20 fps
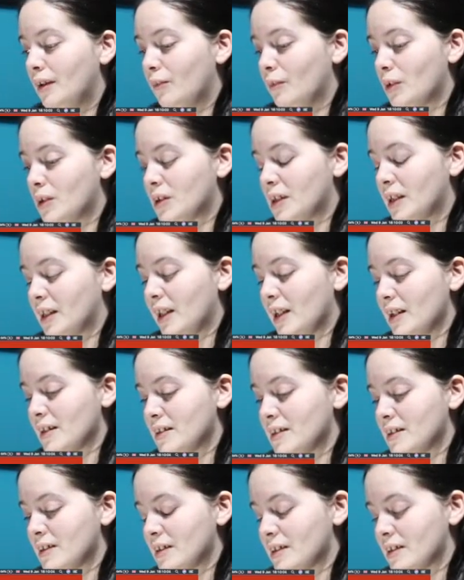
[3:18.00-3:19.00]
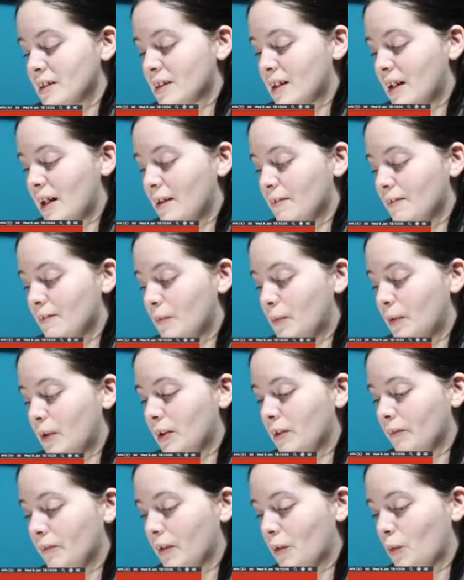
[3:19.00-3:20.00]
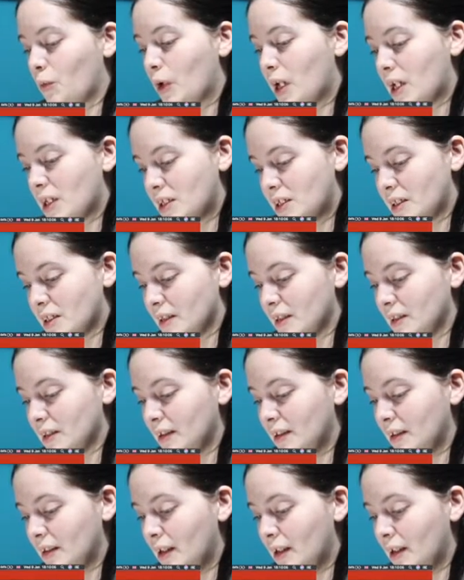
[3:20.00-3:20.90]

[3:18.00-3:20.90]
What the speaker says: which I guess is kind of the point of the question.